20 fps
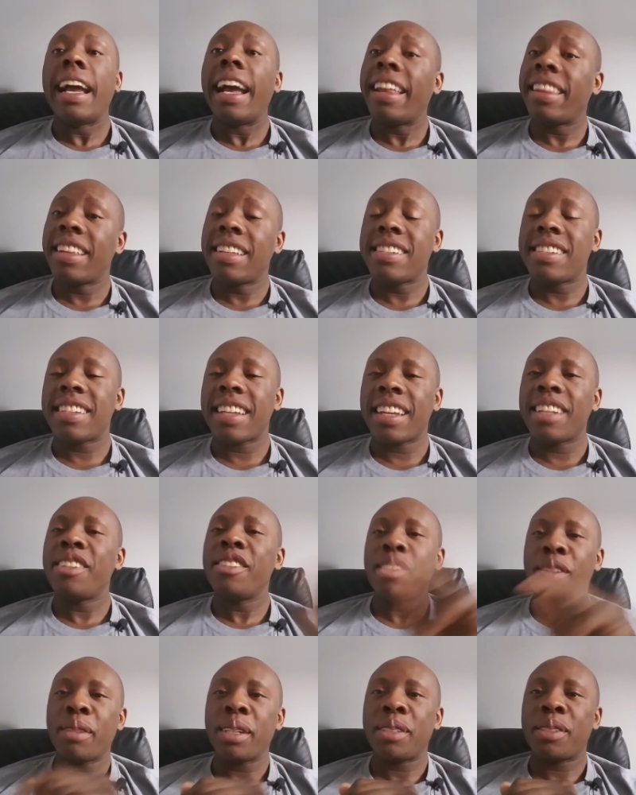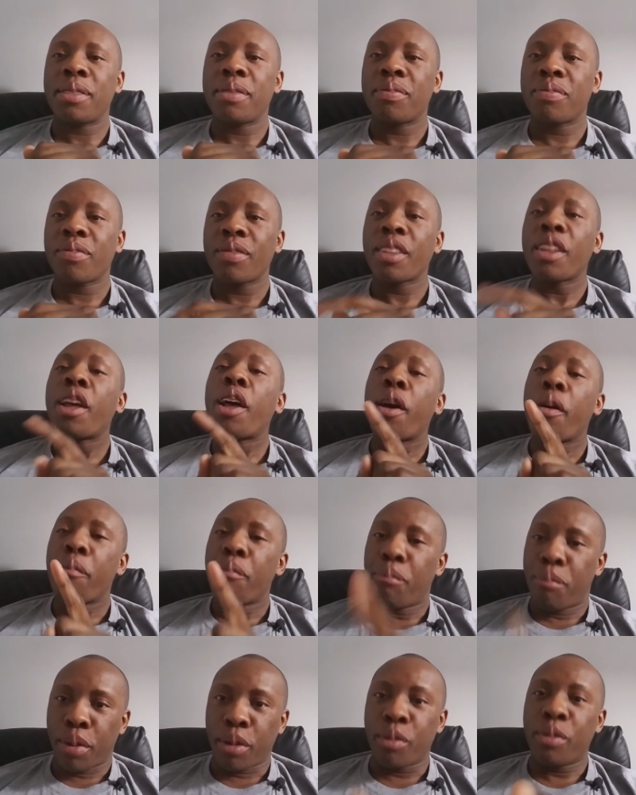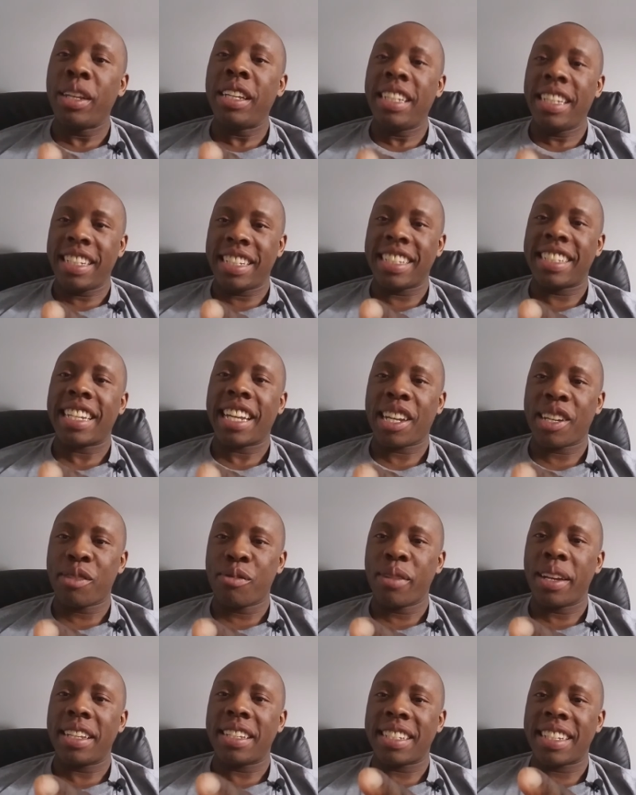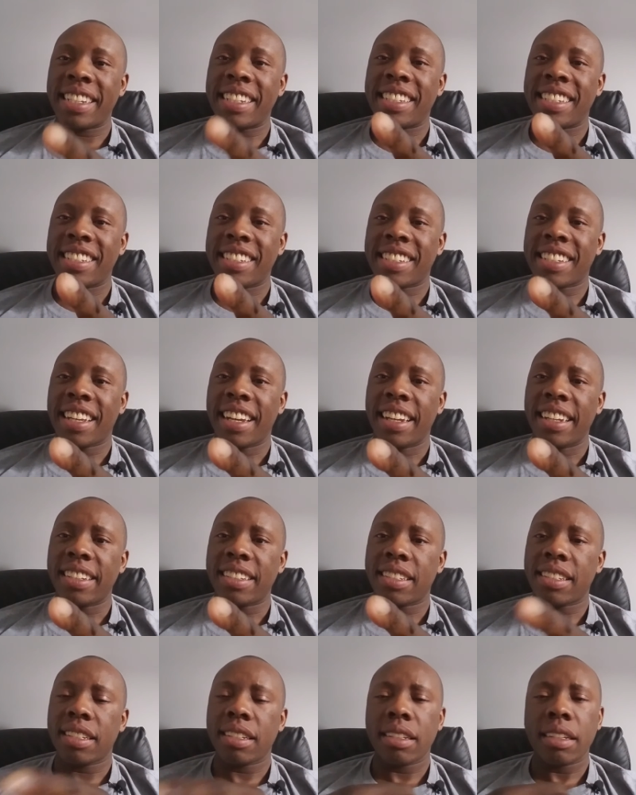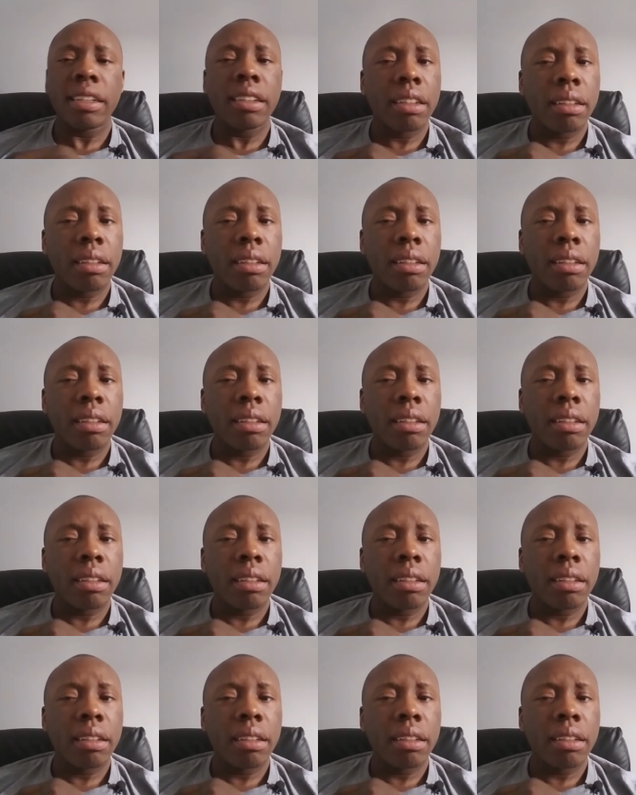and then say, you know what? But we need to take away the citizens' guns.